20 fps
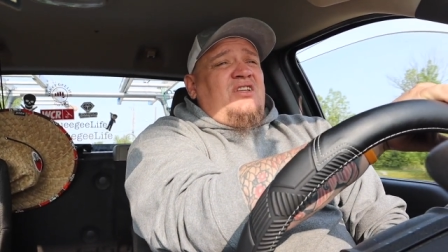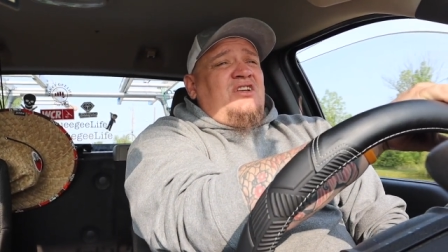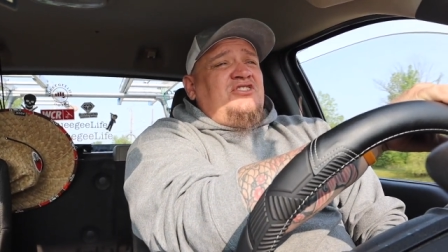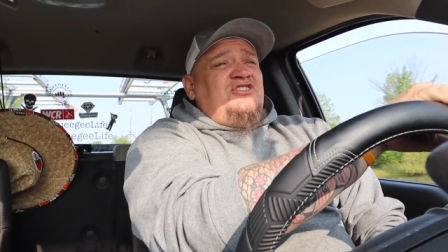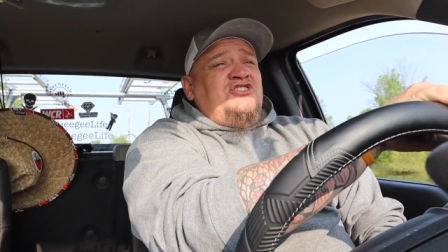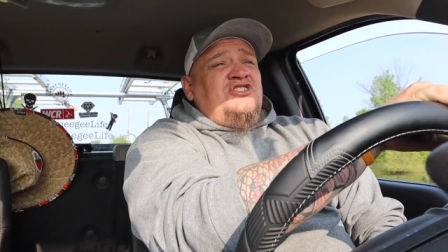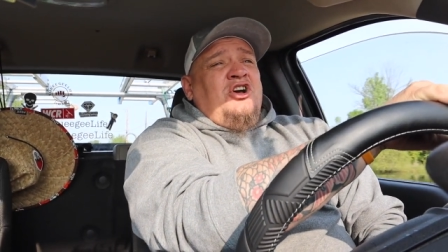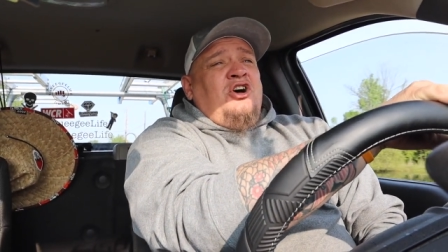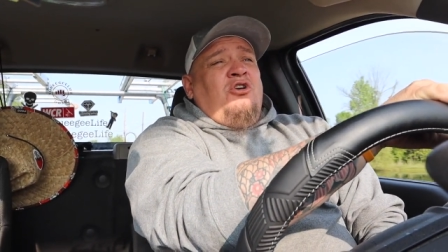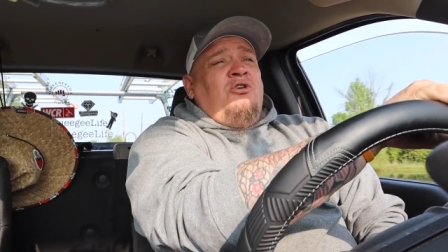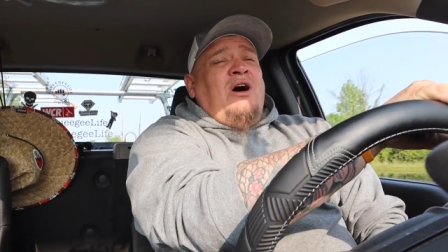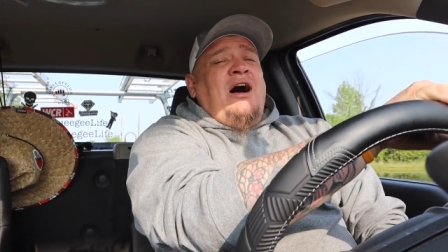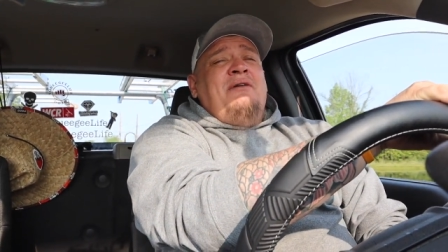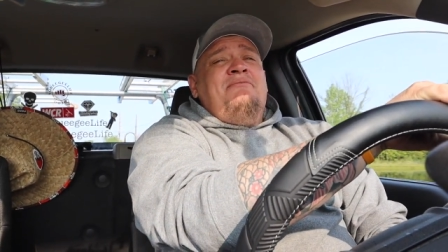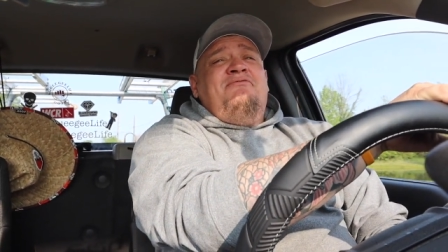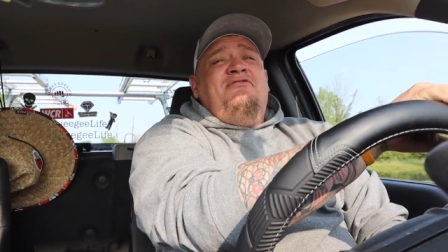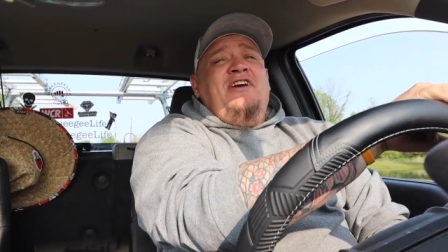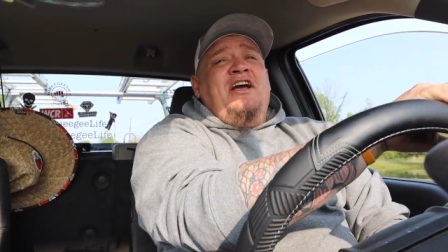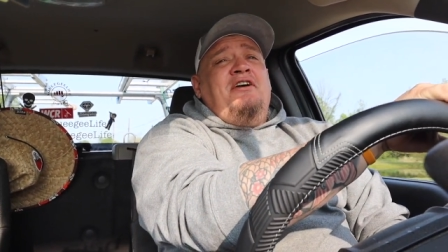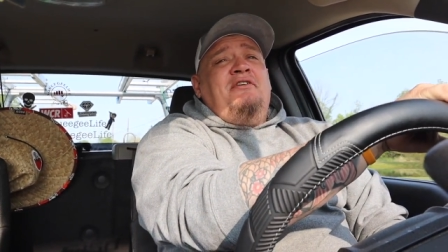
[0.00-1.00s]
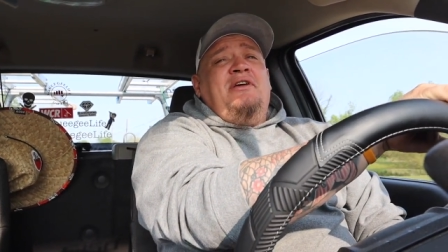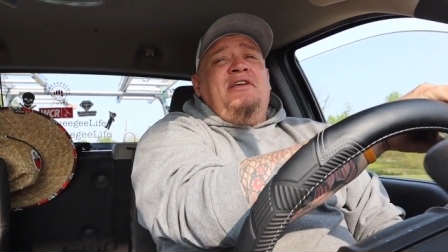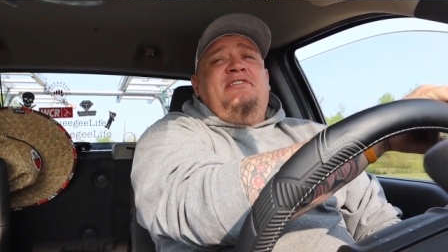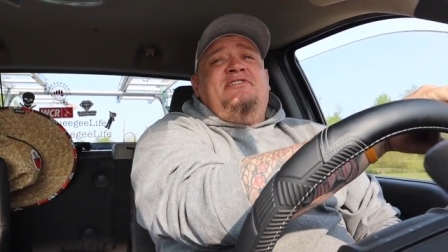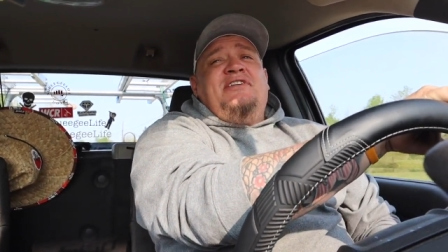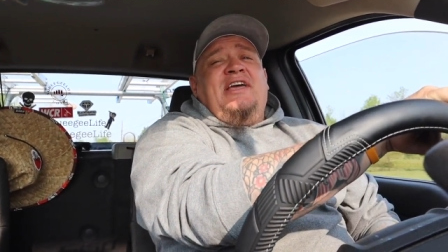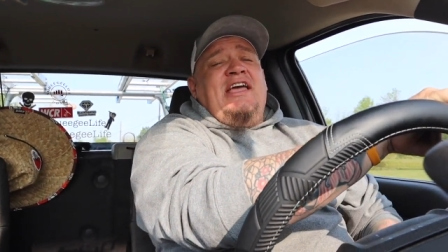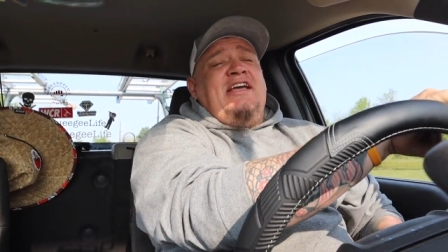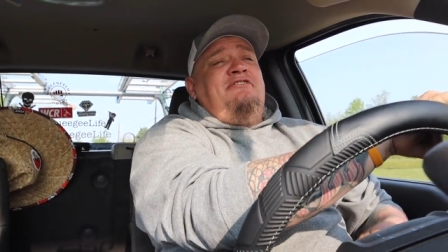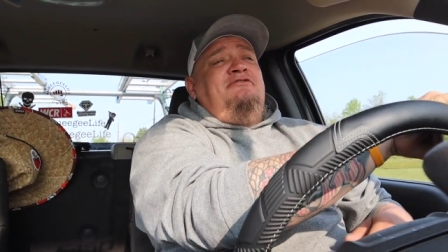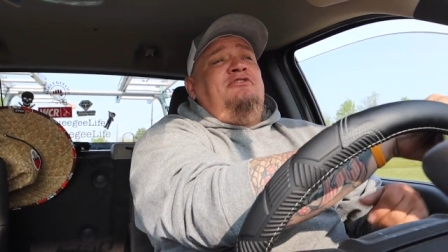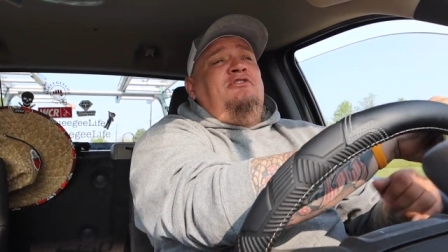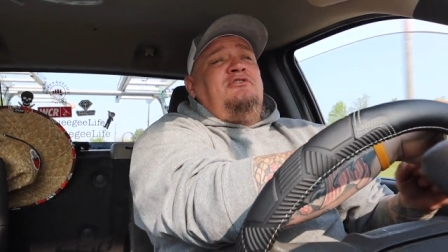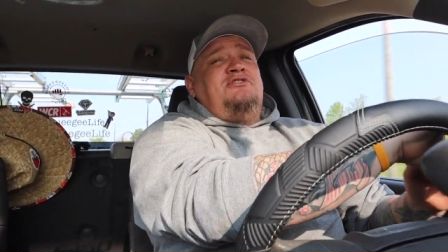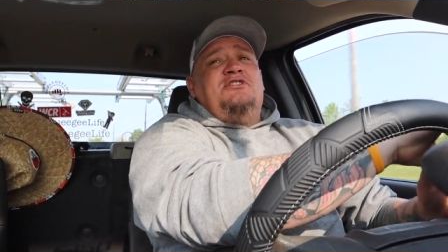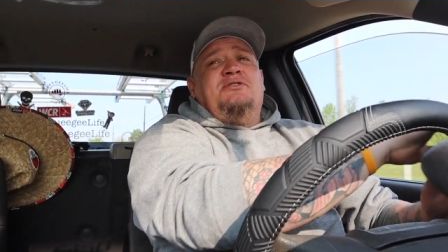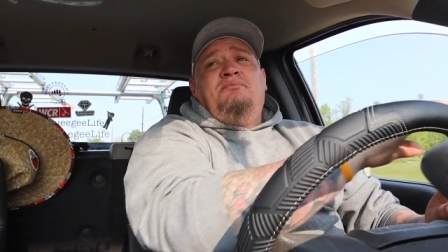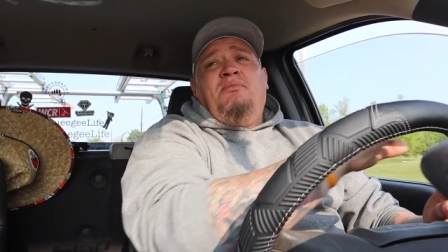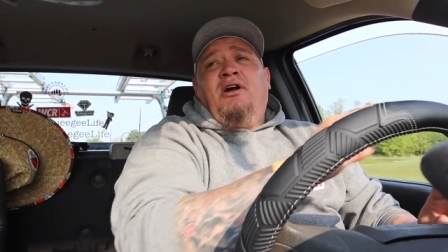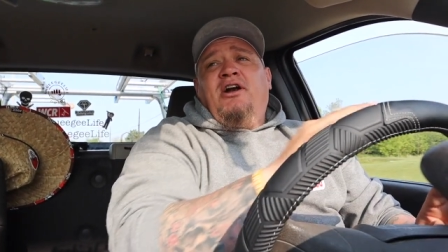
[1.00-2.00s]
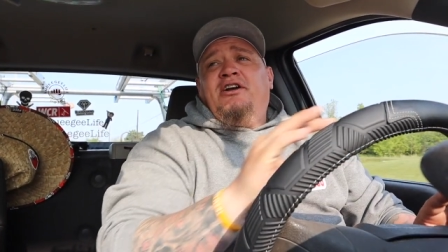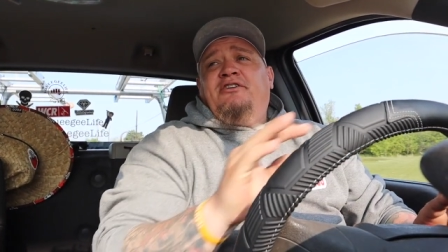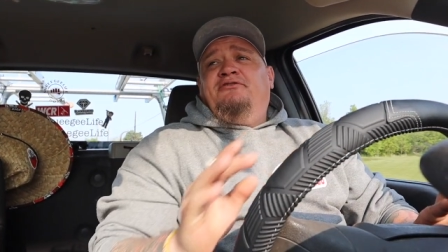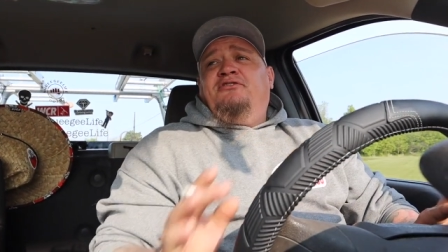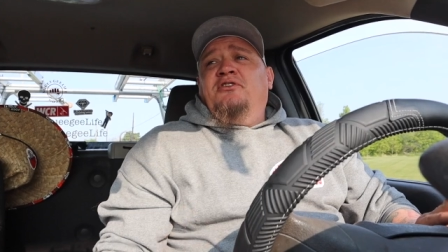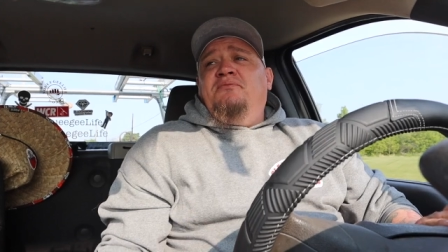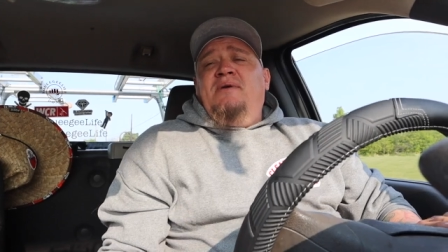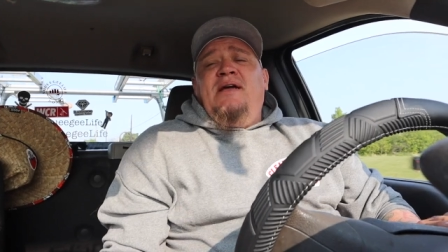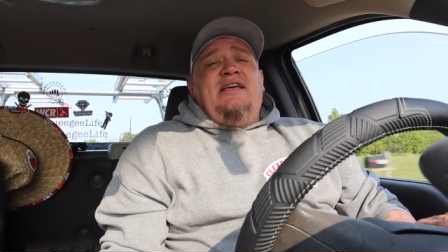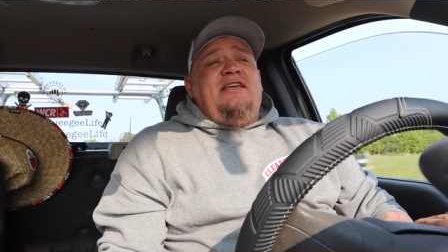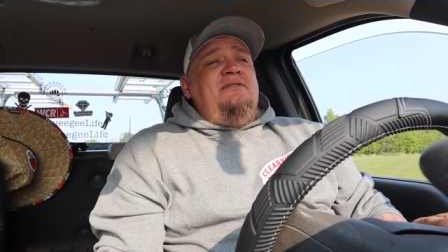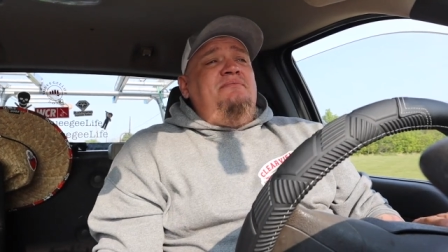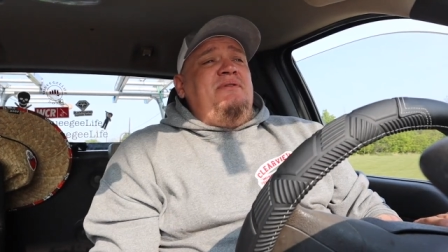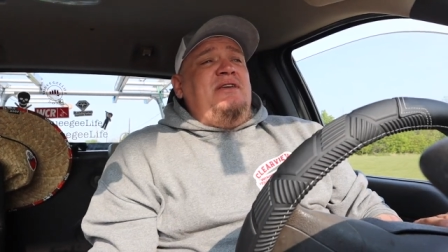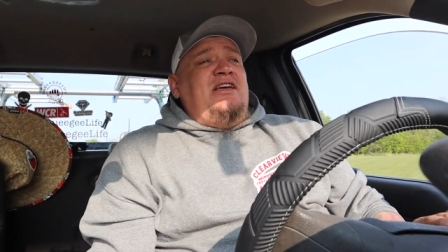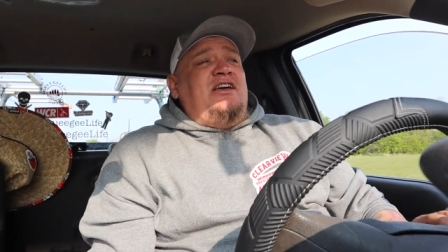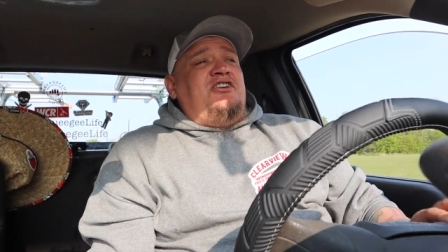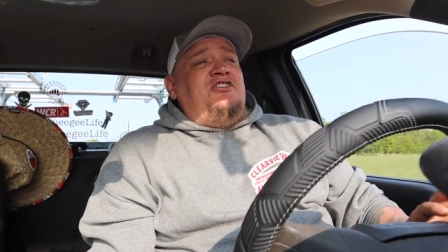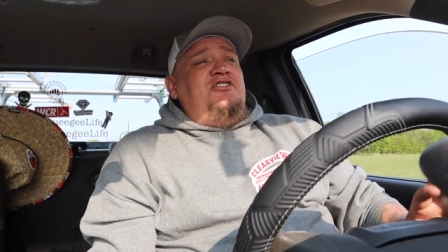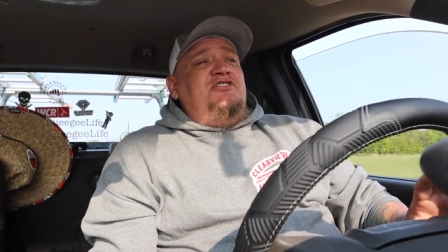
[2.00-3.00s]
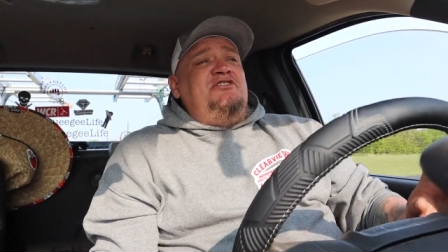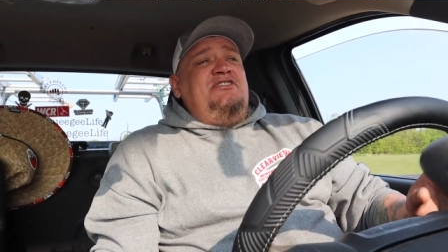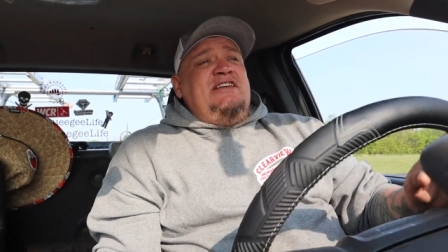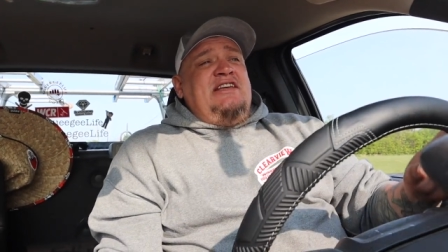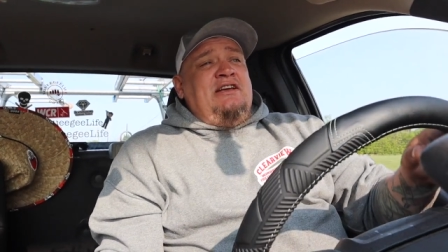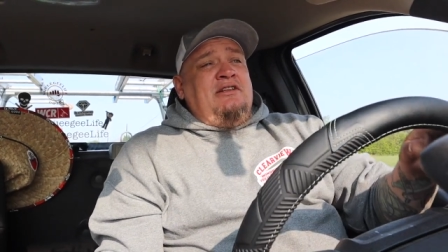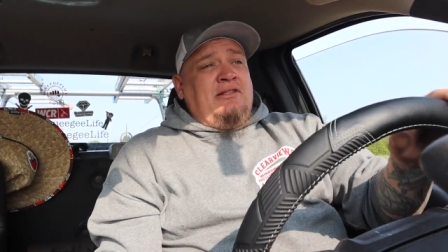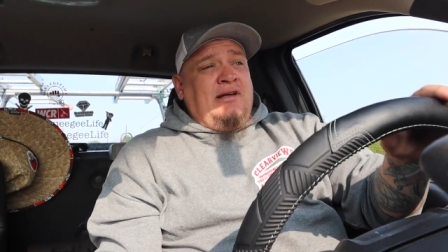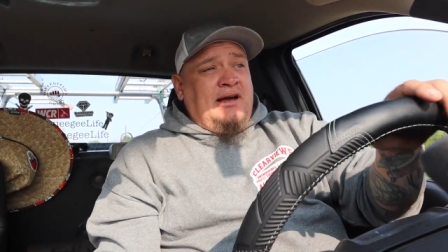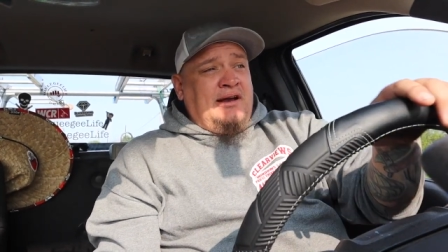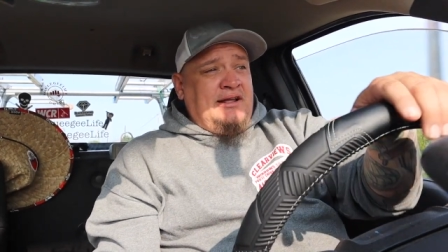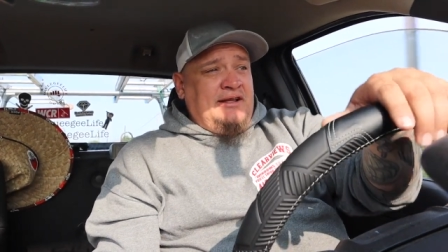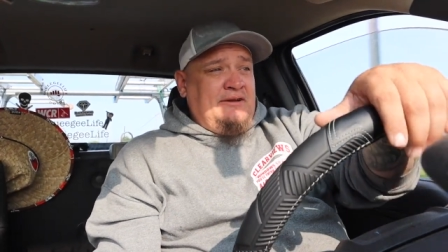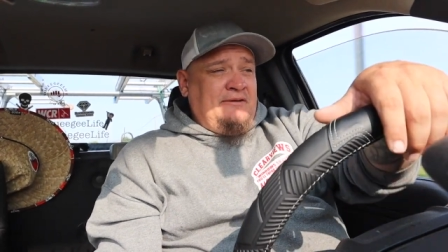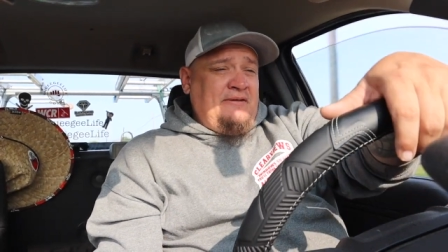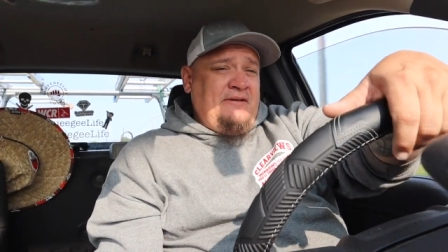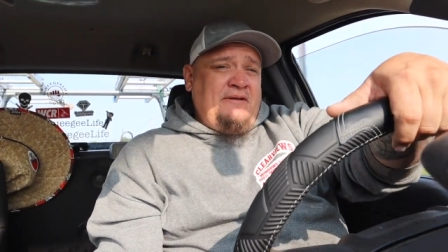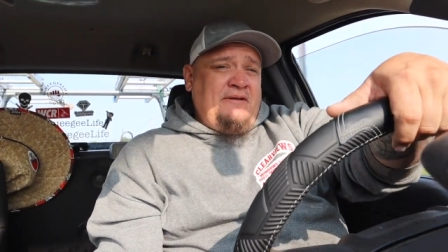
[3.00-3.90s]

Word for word: So I'm very thankful to Mark for making me a good deal on it.